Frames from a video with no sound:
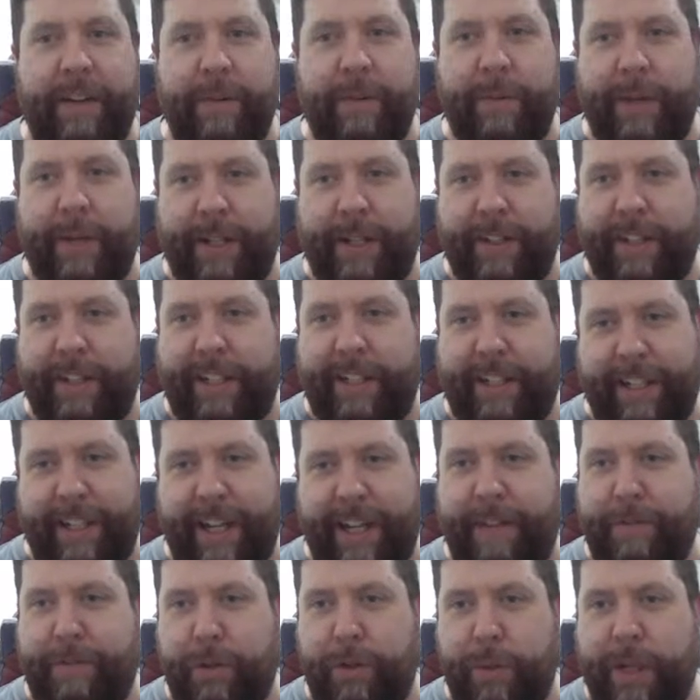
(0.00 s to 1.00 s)
when like an
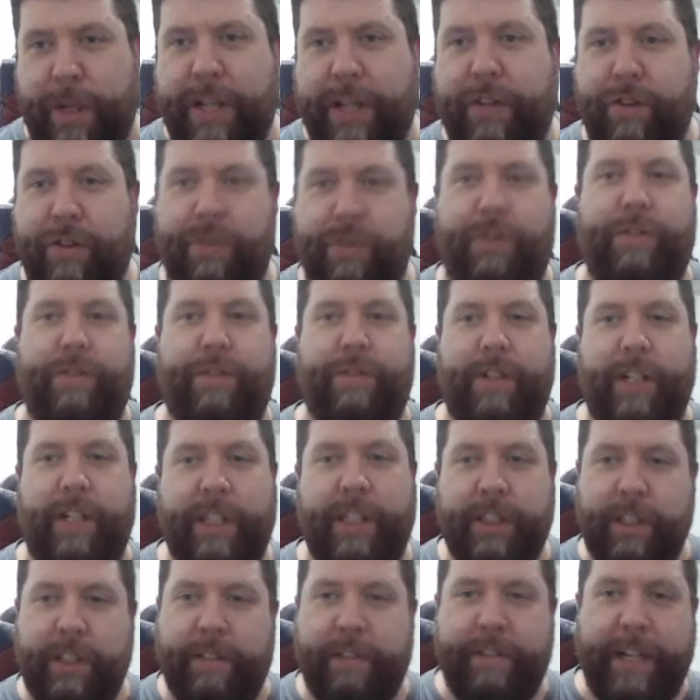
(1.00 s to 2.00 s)
F-22
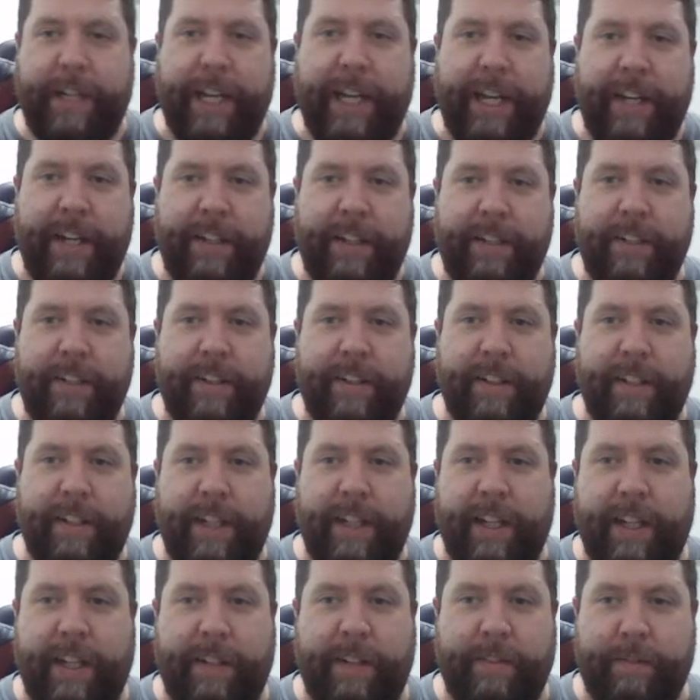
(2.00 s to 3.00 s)
flies over your head
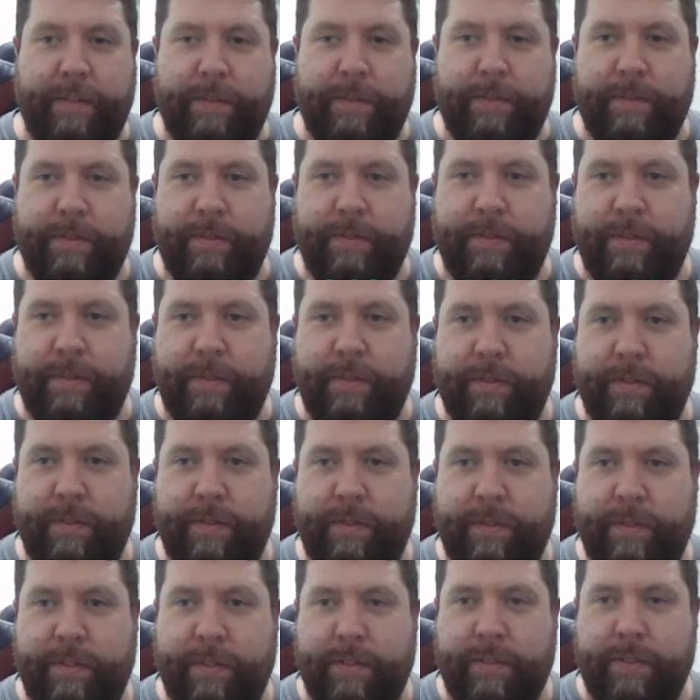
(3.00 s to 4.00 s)
and
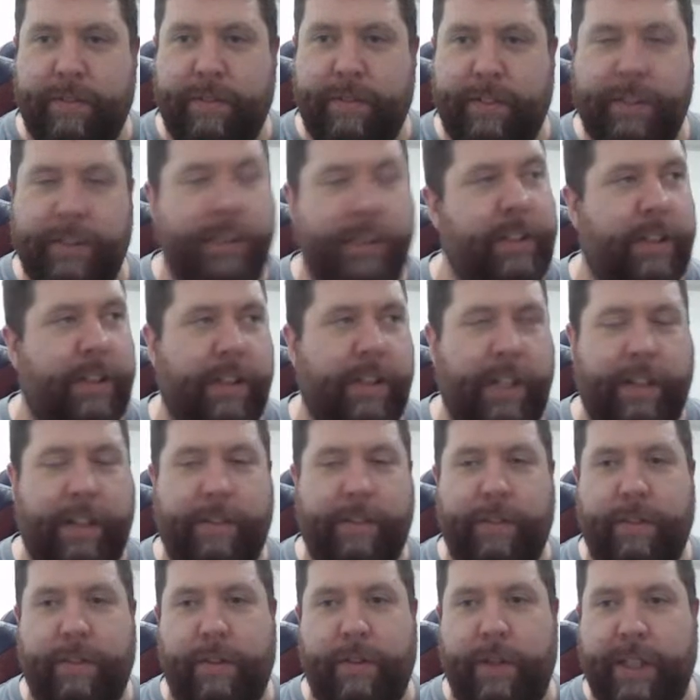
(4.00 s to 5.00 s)
like
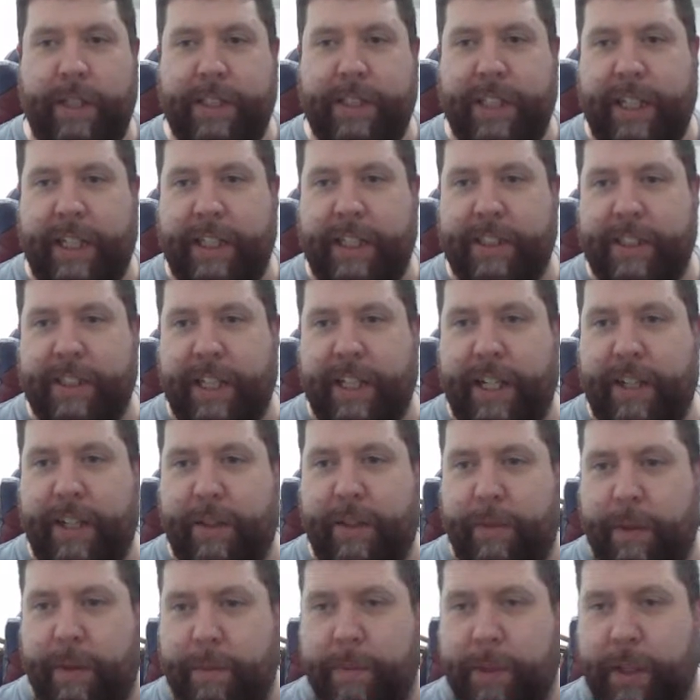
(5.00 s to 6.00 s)
3 seconds later the
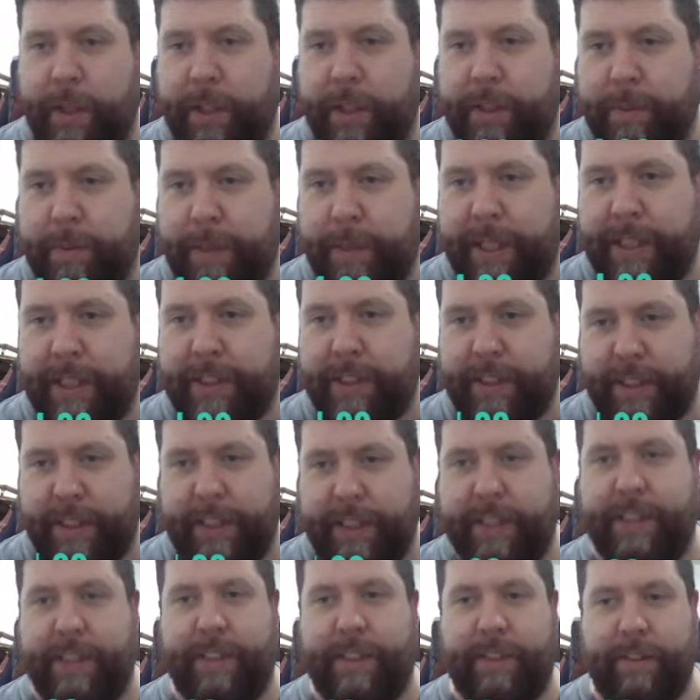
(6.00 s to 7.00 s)
rumble goes past
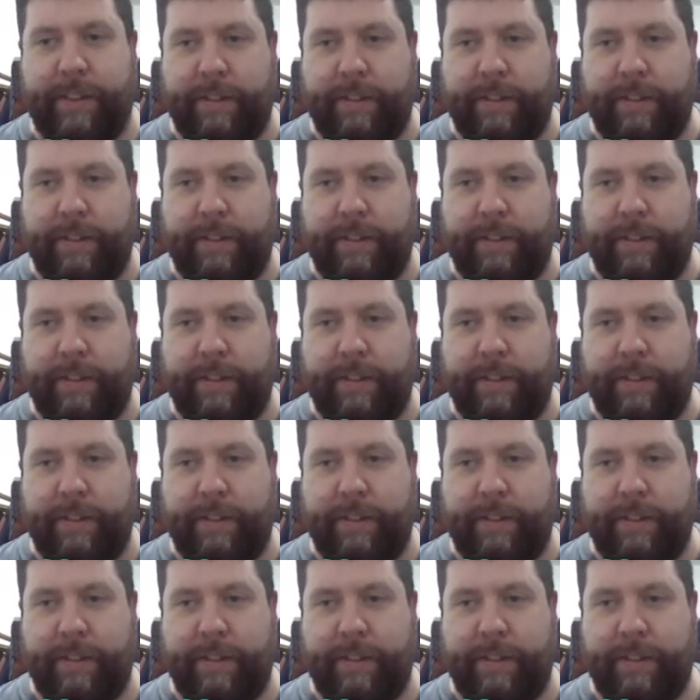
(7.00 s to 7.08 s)
is